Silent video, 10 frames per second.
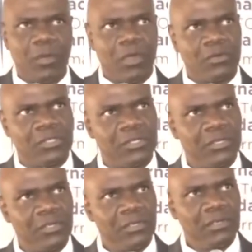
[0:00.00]
in the world.
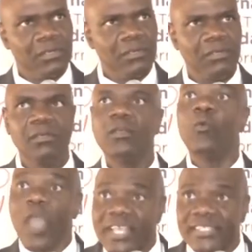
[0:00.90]

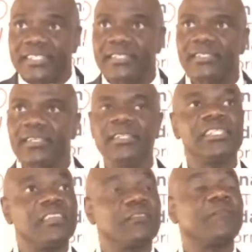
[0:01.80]
Worst. In
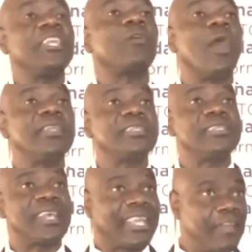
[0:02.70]
terms of
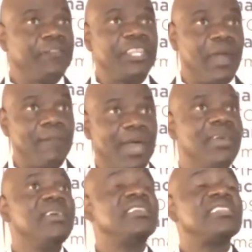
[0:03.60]
inequalities, I gave the number
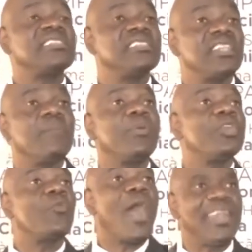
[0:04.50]

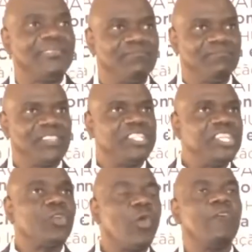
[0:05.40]
63.1
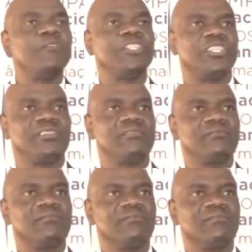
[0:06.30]
gene coefficient.
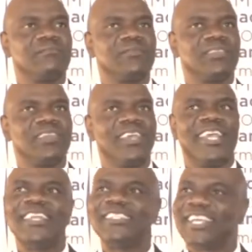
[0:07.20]

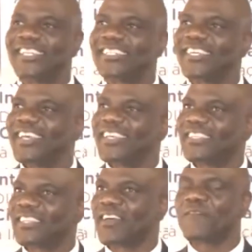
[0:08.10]
And yet,
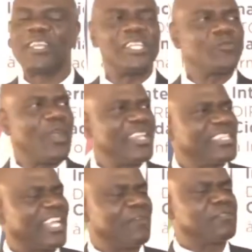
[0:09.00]
South Africans were
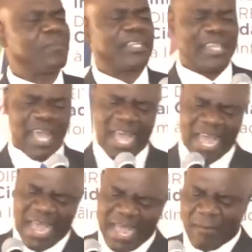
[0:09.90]
circumspect.
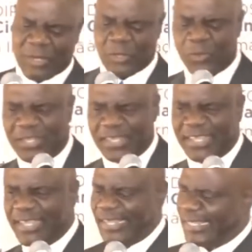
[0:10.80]
We don't
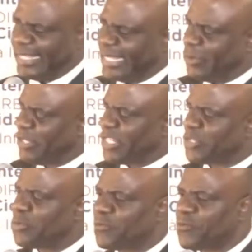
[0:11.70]
think this unit
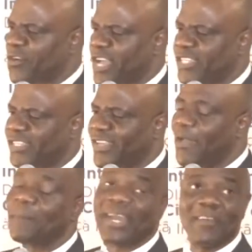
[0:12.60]
is good for us.
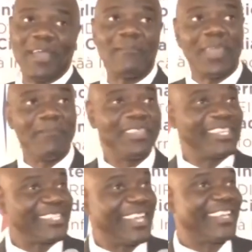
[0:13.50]
But anyway, I'm happy
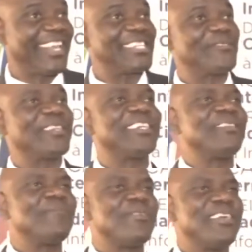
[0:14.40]
they signed last week
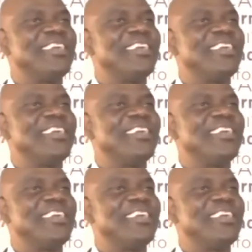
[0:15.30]
in